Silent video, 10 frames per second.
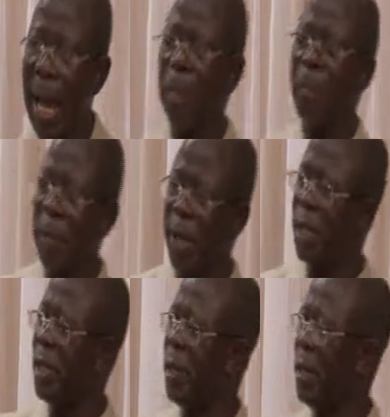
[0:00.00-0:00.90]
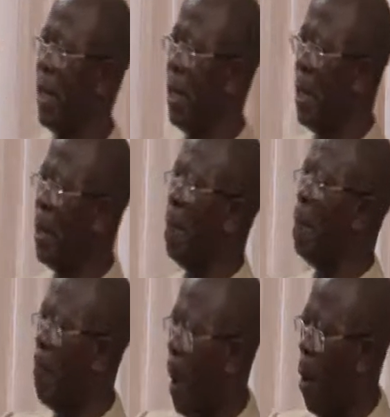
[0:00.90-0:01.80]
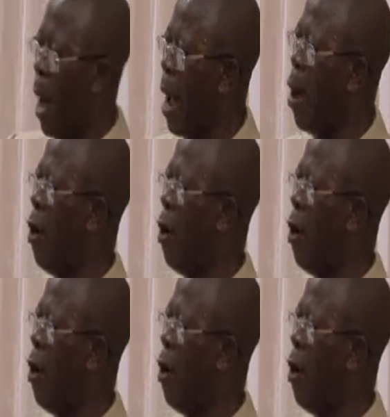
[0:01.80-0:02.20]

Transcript: and preach the power